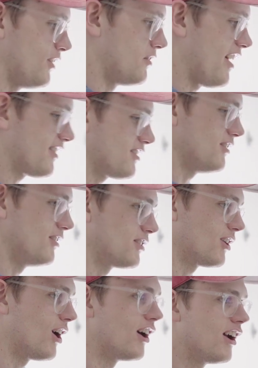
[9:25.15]
reacted to the
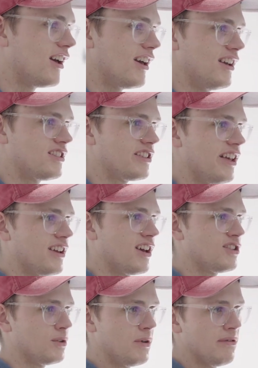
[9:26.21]
car. It's like,
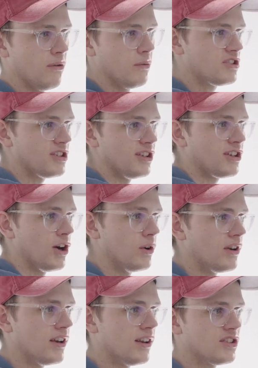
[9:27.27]
so we have a windshield
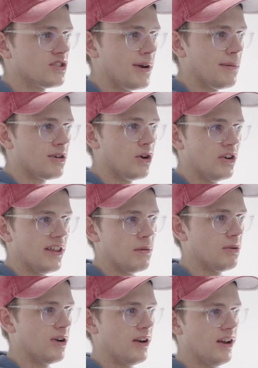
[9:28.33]
coating, ceramic coating that we
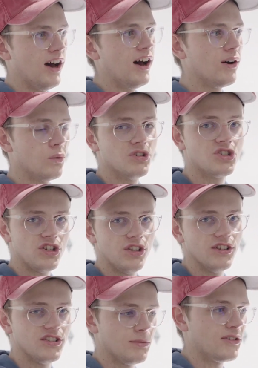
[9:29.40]
put on
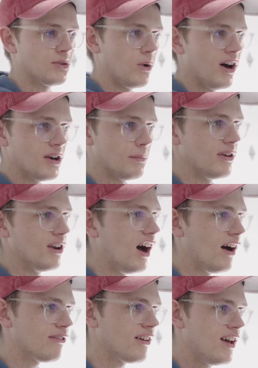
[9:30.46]
windshields to make the water bead
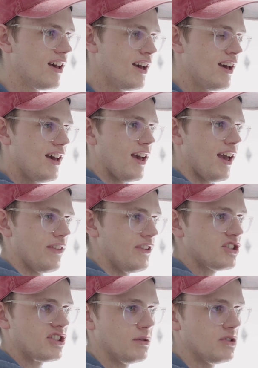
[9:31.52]
off, and
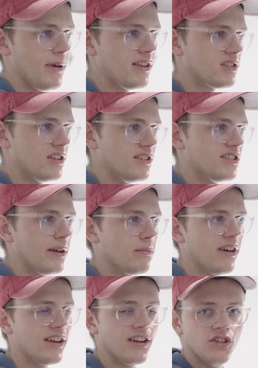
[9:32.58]
this shit was basically the same
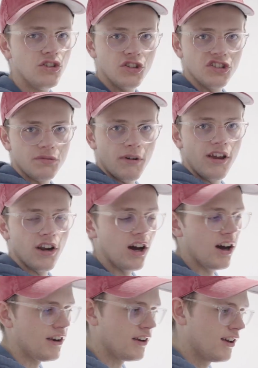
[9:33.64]
thing. And you just spray it
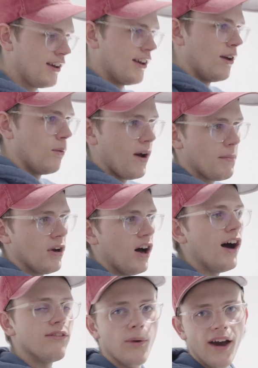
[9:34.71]
on, wipe it
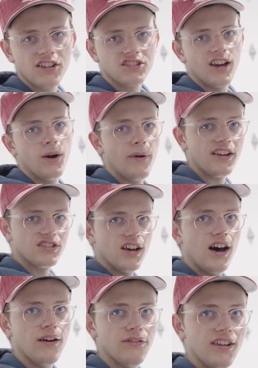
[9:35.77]
off, wax on, wax
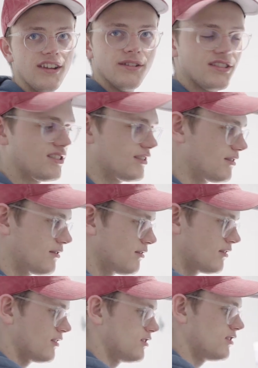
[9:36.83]
off, and it's
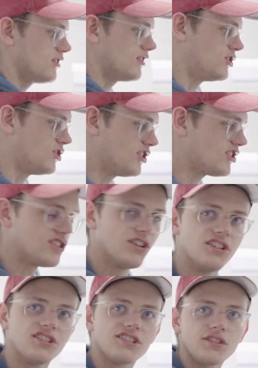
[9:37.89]
just as good
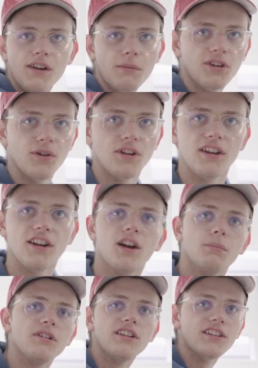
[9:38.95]
as a ceramic coating in our
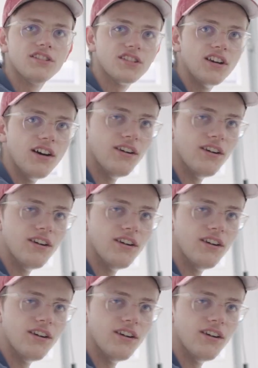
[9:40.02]
opinion. So.